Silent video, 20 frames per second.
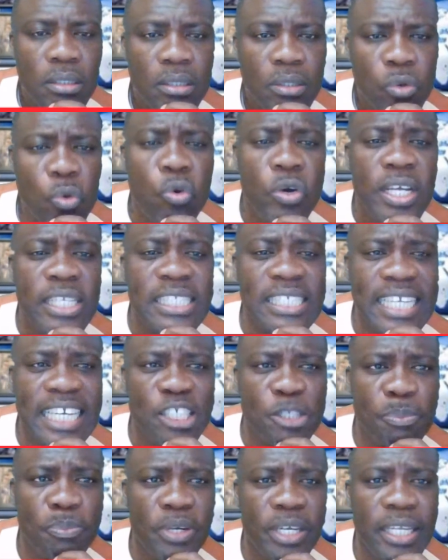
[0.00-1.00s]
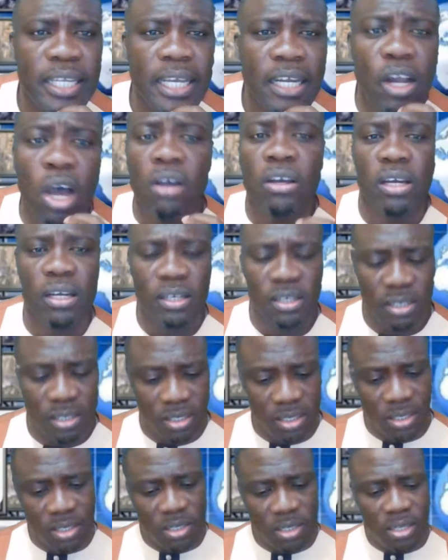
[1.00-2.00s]
Who is desperate here? Look,
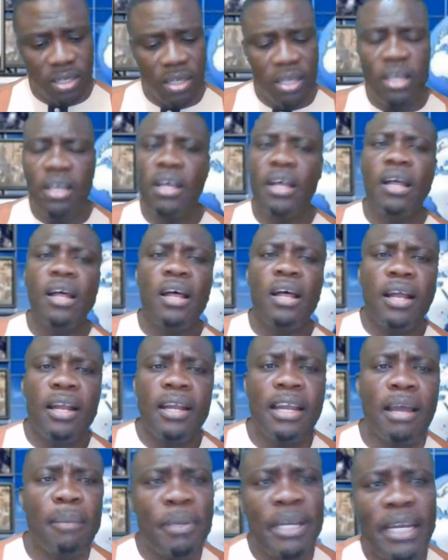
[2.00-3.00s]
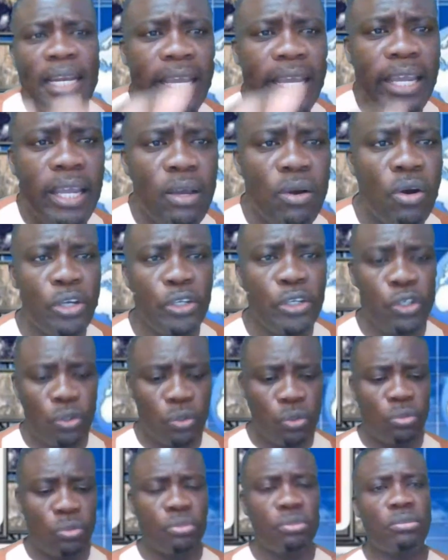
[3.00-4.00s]
let me lay on
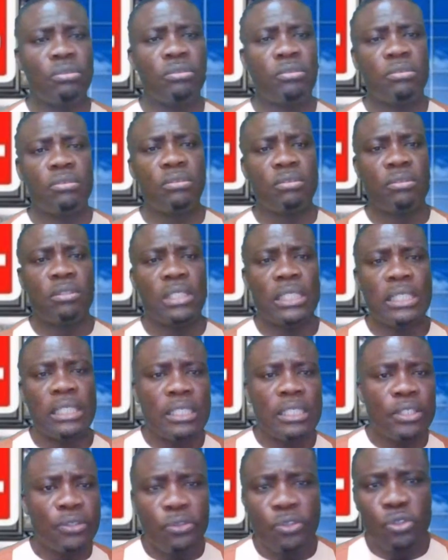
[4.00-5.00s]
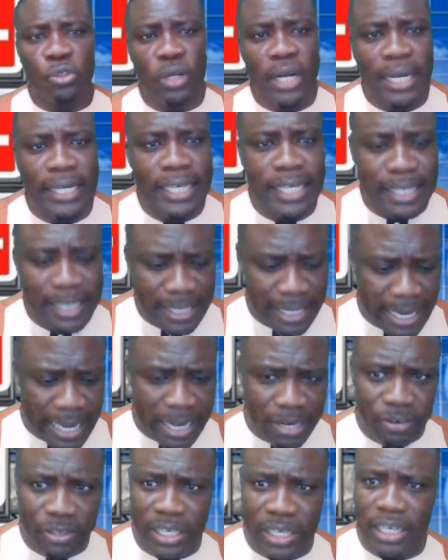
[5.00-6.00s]
you so that I can get
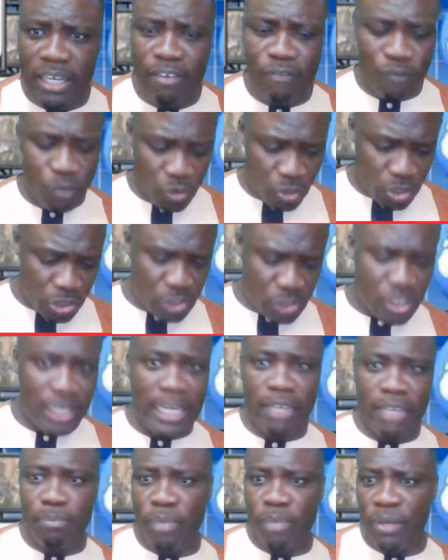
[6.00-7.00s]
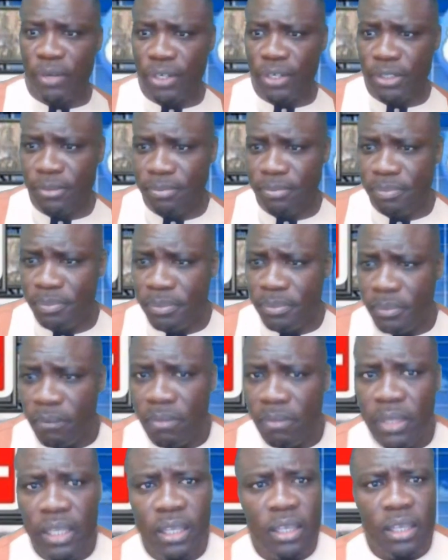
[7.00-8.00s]
out of here, focus on Liberia,
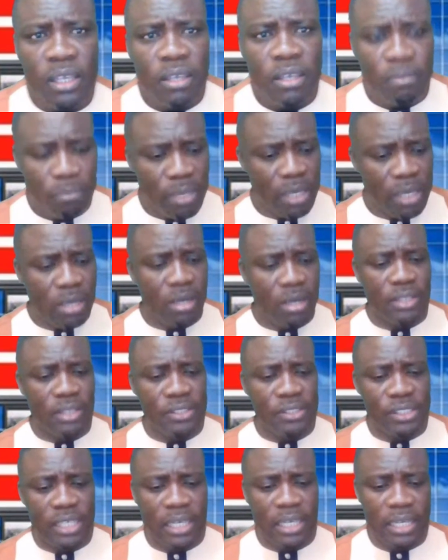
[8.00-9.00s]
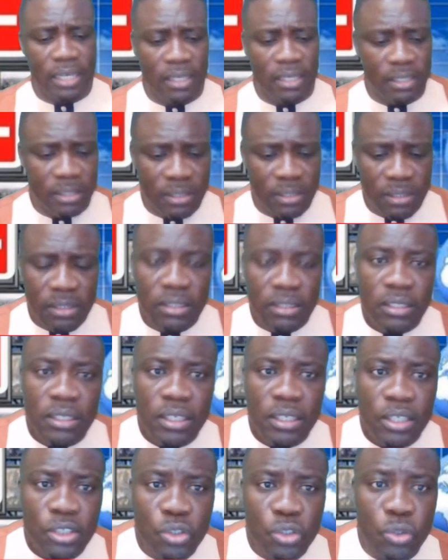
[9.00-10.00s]
because
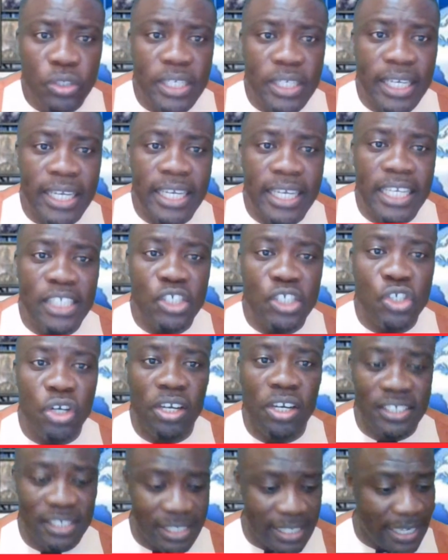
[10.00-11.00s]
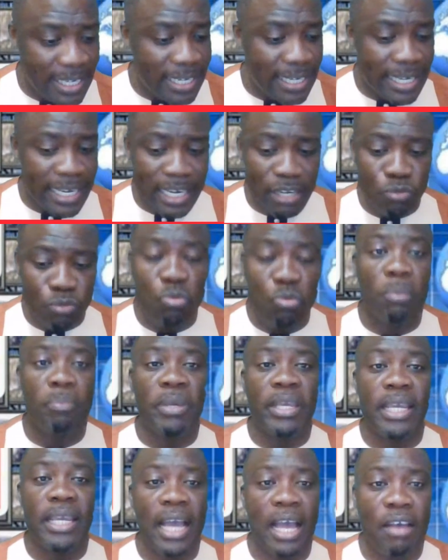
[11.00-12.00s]
today is Thursday and we will
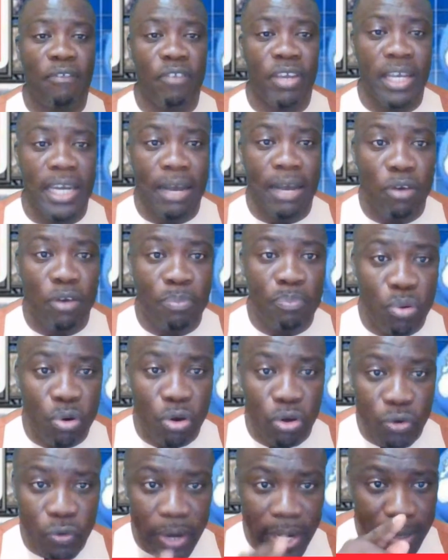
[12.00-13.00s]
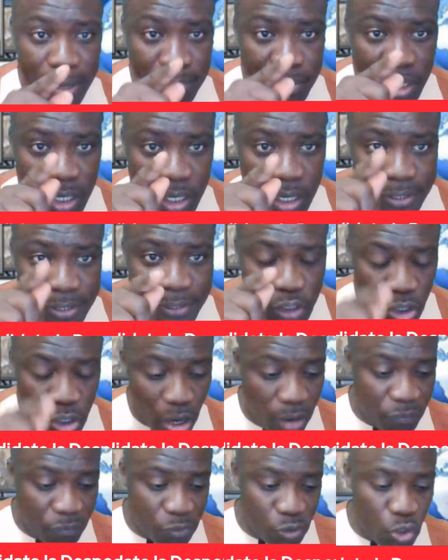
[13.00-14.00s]
be having our program,
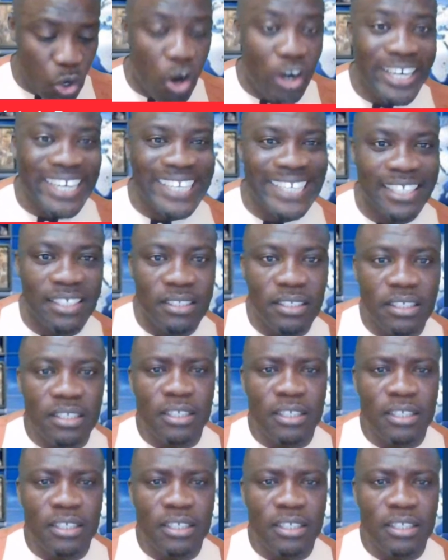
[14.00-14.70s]
Tough Talking